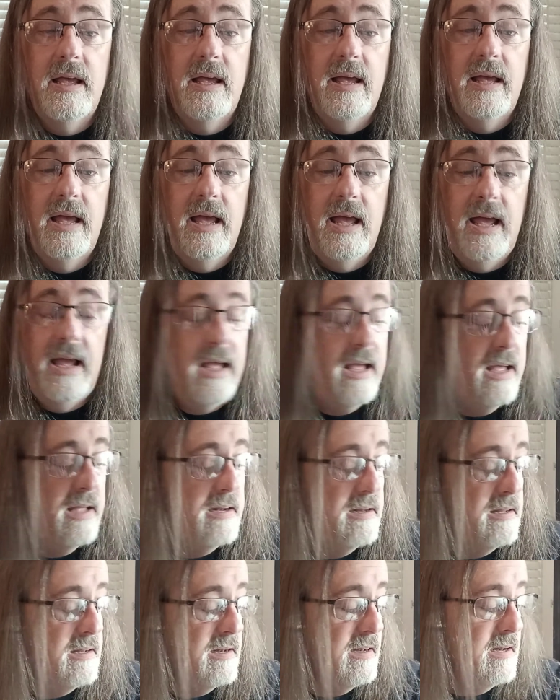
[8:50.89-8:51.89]
And
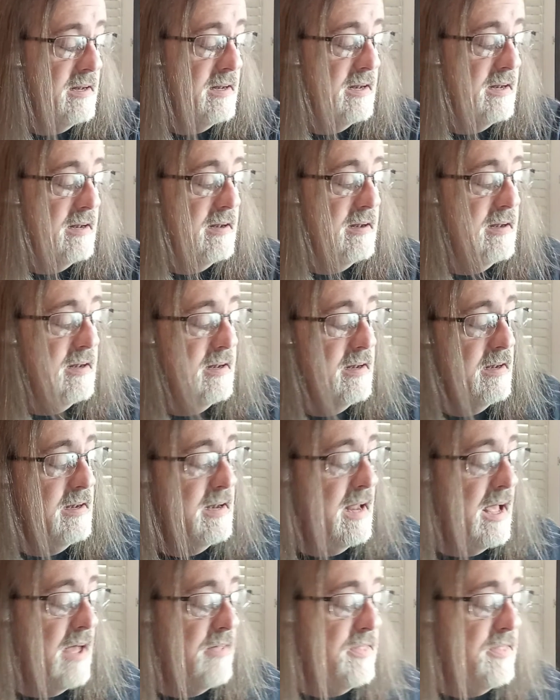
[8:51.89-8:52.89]

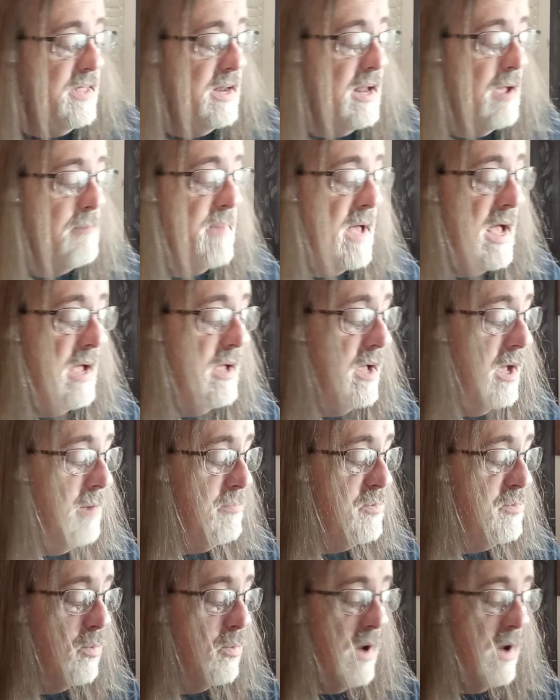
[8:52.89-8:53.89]
now that I'm back up
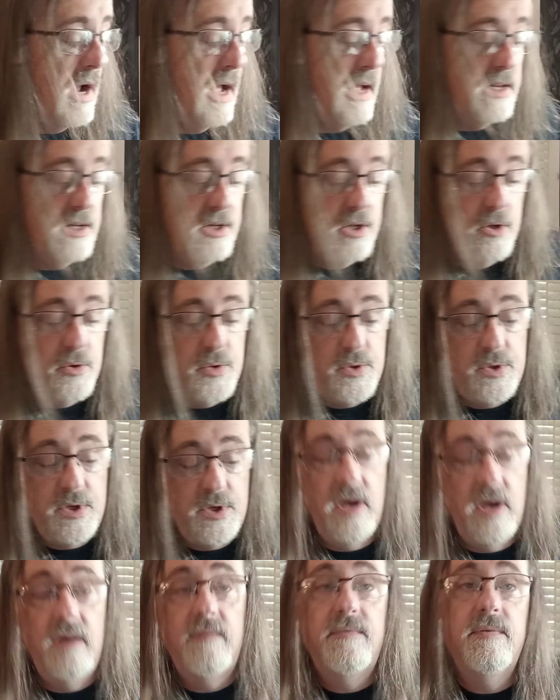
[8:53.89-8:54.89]
to where I can do
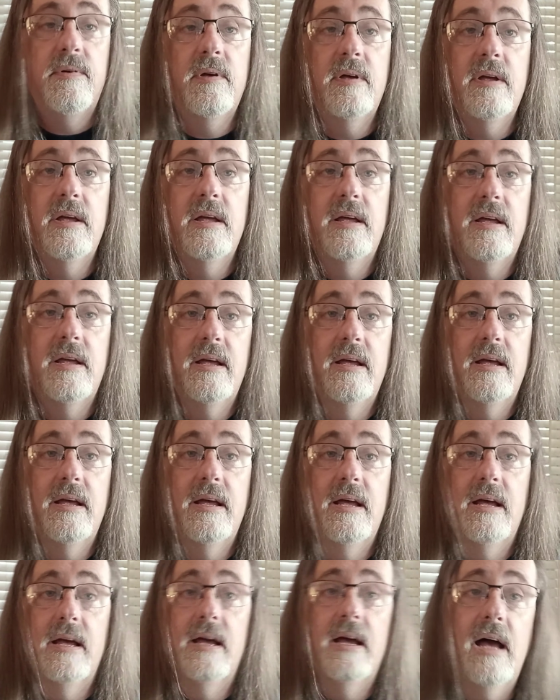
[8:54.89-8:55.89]
stuff,
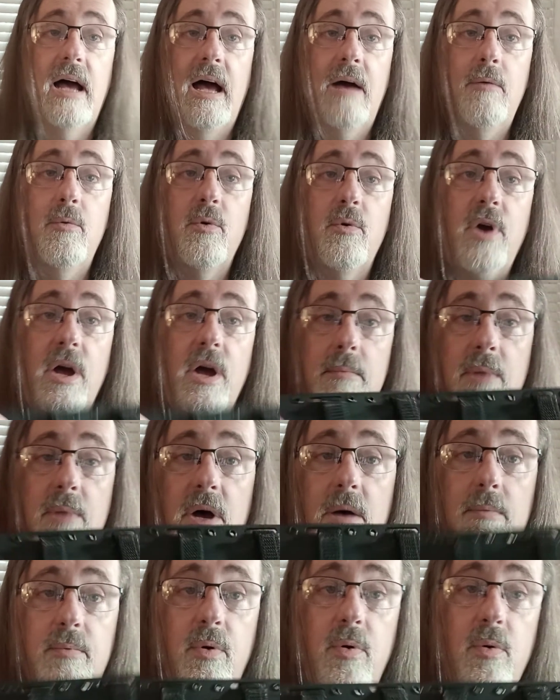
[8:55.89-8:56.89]
I will come up
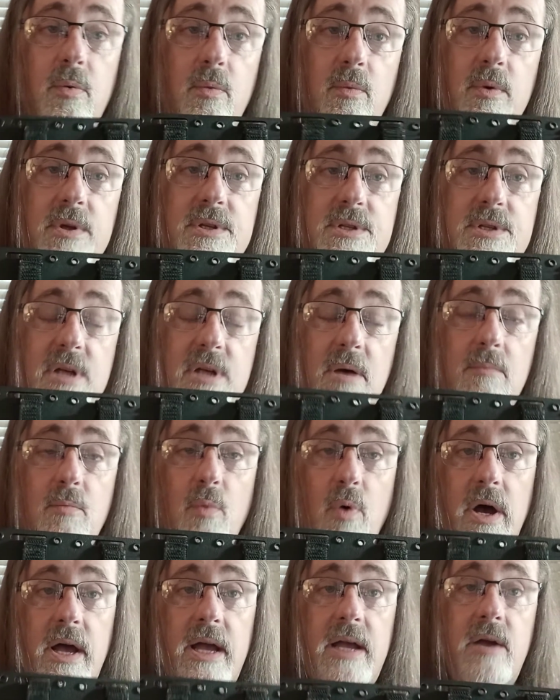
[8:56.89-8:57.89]
with some
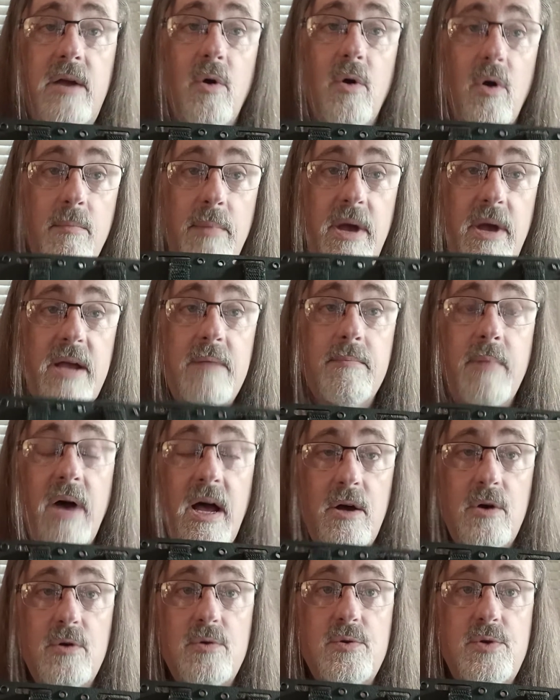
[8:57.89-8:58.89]
way or make my
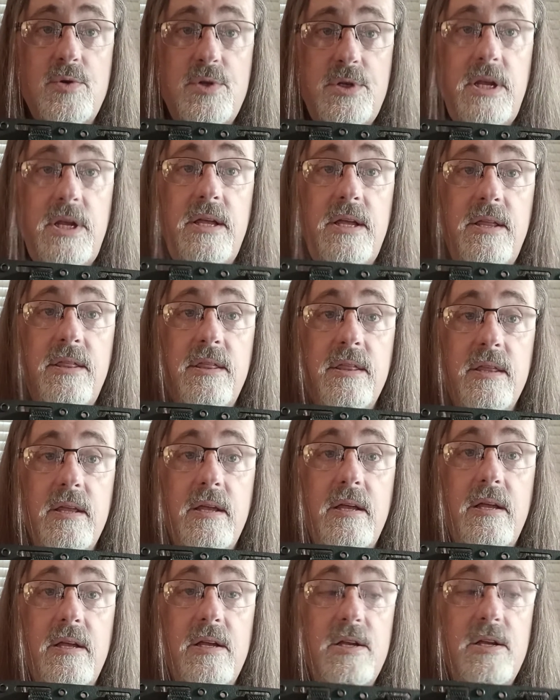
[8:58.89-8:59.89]
own sheath
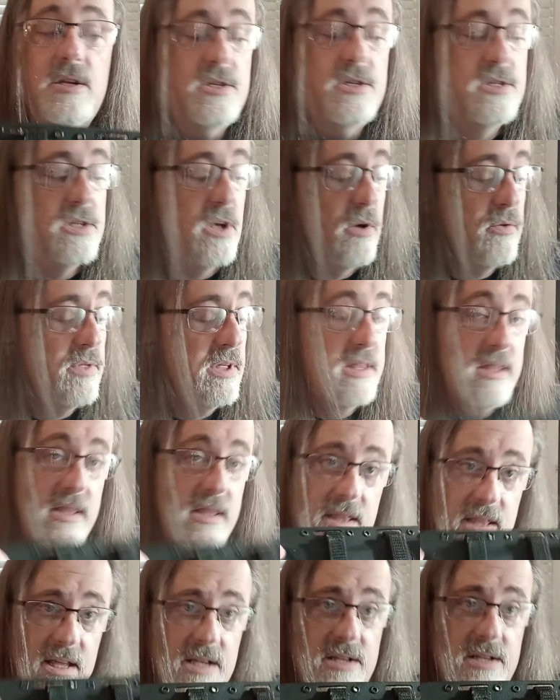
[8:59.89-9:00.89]
so that
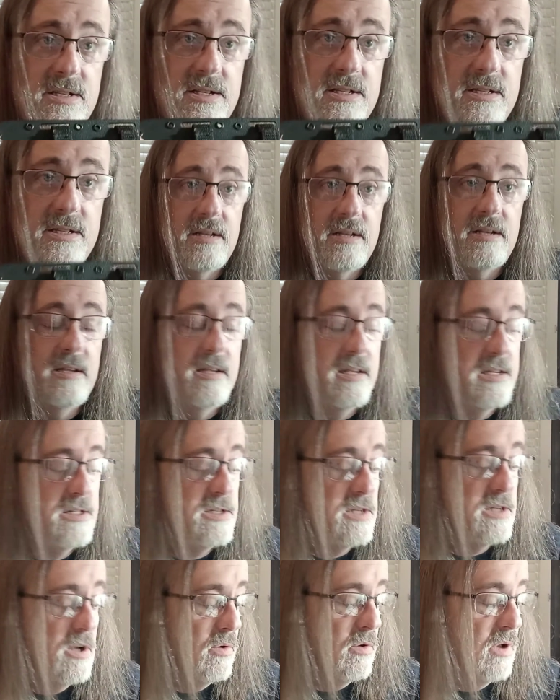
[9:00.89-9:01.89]
this is
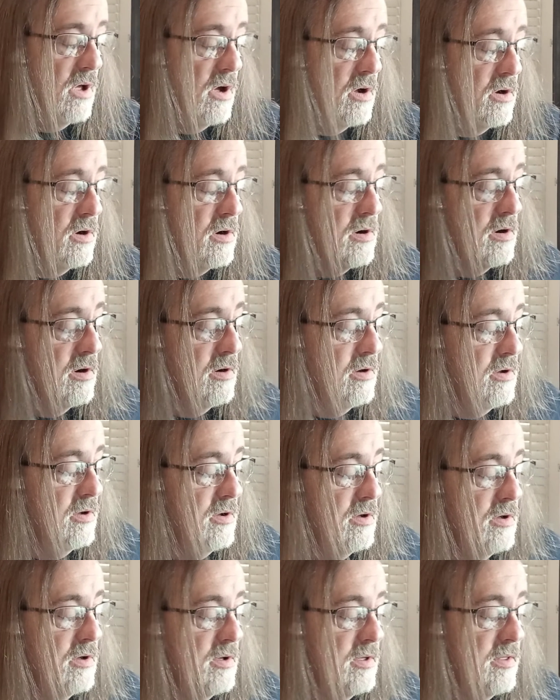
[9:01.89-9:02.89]
no longer
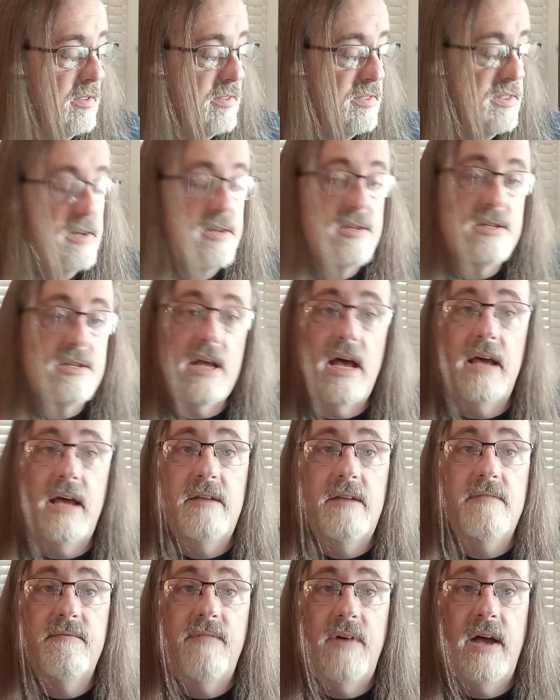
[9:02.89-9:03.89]
the deciding
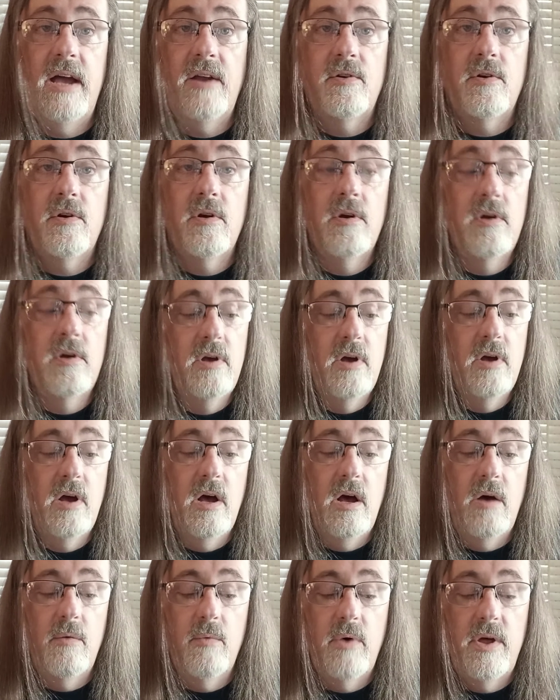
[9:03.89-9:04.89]
factor
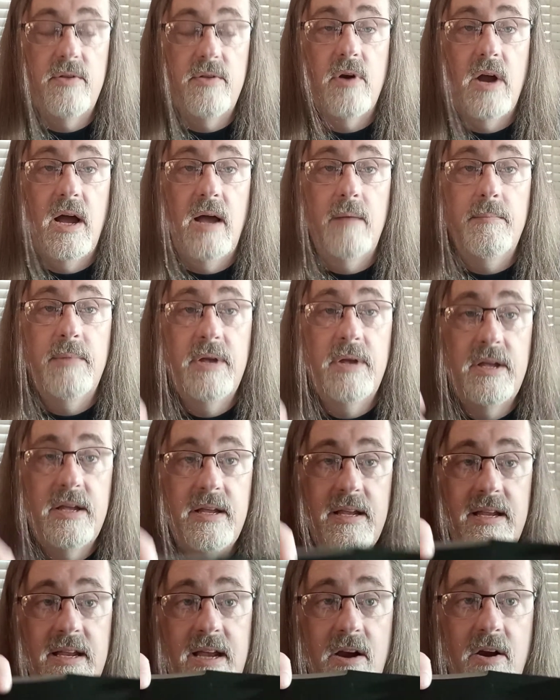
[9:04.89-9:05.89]
on whether I'm
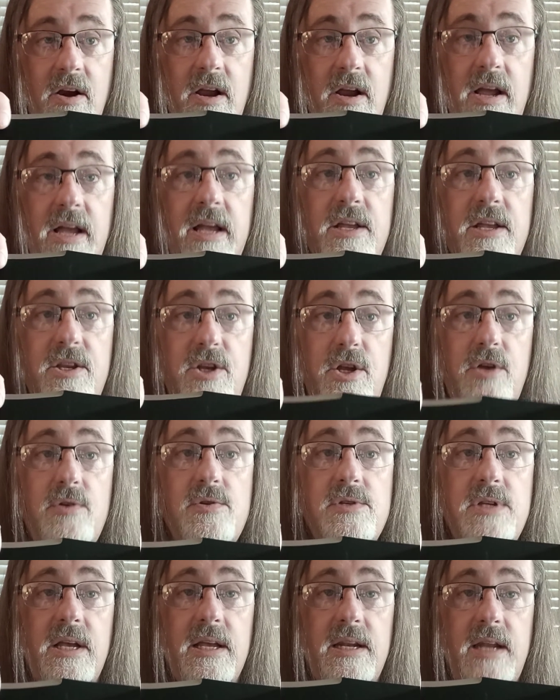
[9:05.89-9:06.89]
carrying and
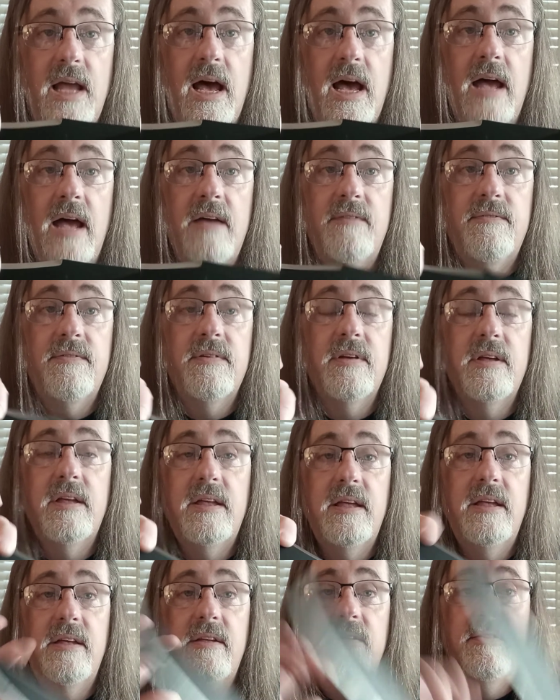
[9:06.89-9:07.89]
using a knife
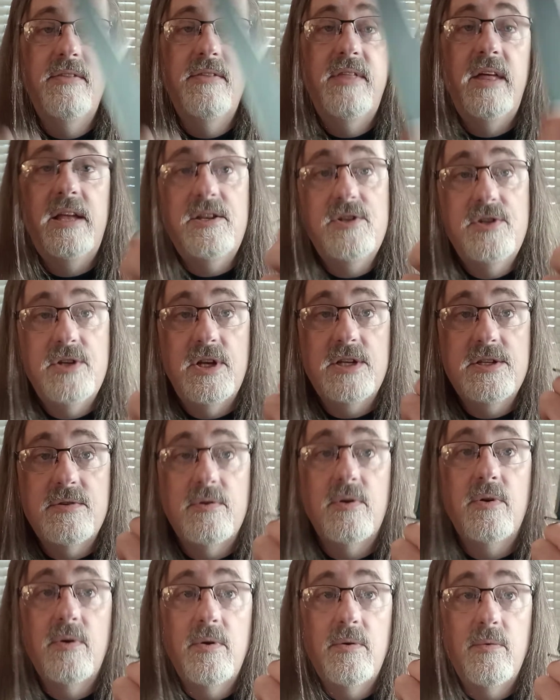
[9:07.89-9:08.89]
that just
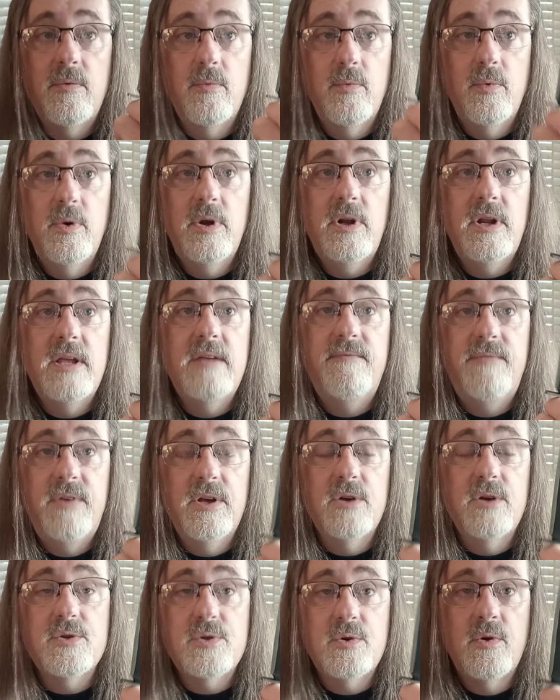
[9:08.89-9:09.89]
really
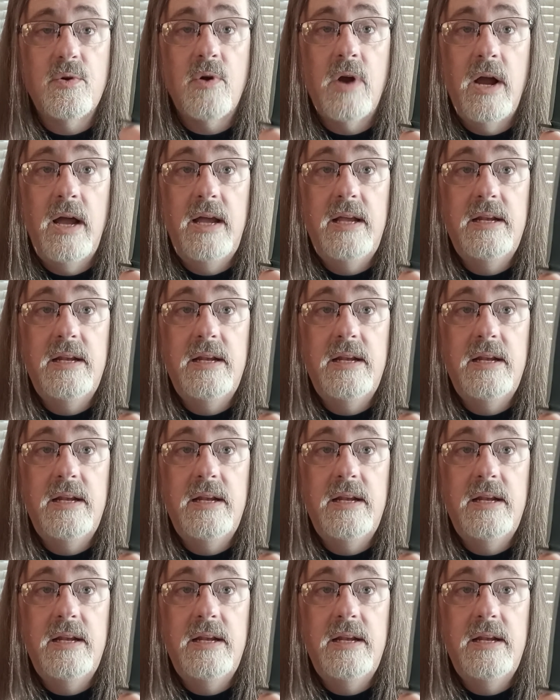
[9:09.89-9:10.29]
feels great